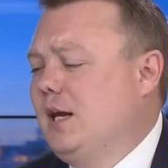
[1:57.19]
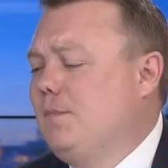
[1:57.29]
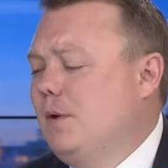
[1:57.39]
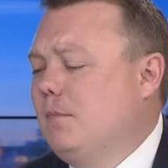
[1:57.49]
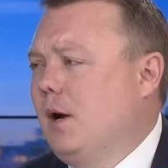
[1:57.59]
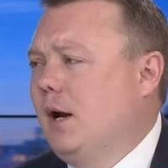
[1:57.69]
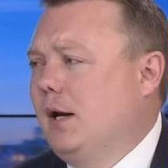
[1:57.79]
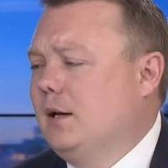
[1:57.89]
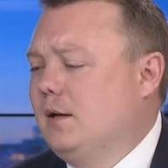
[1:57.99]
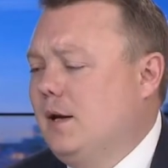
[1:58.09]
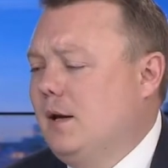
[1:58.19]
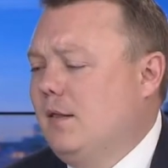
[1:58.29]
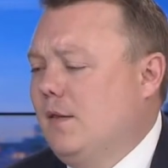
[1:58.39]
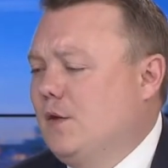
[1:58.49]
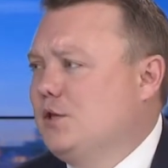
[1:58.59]
Keep in mind
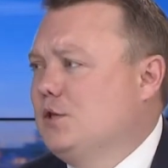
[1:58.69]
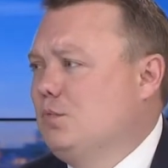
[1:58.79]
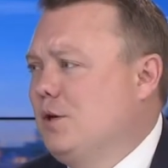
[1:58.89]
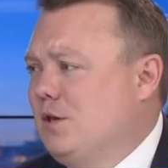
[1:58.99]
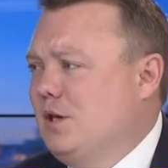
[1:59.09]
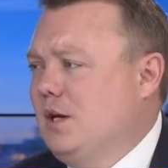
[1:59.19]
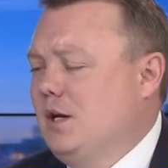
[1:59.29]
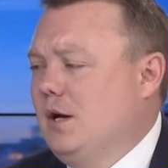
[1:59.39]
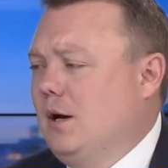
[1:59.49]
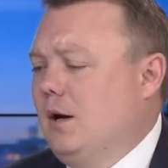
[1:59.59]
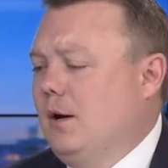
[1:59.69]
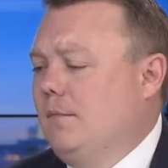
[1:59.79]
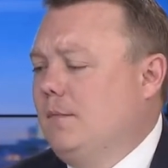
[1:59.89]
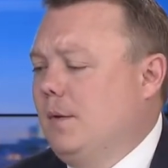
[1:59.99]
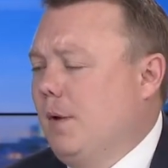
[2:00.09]
that this is with the
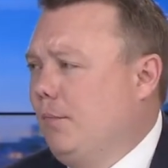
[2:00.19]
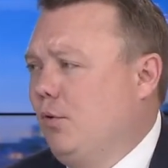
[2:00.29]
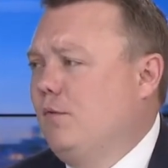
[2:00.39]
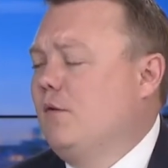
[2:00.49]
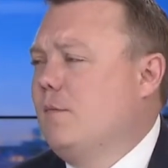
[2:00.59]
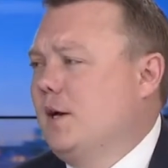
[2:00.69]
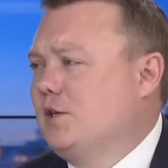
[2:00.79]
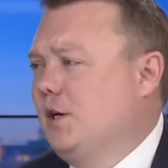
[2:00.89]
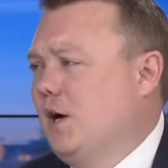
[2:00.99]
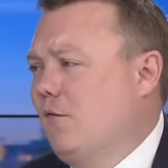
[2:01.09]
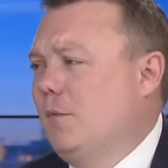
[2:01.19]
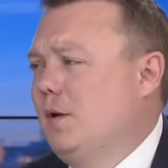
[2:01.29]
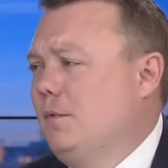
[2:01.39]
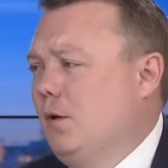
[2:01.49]
approval of the Mexican government.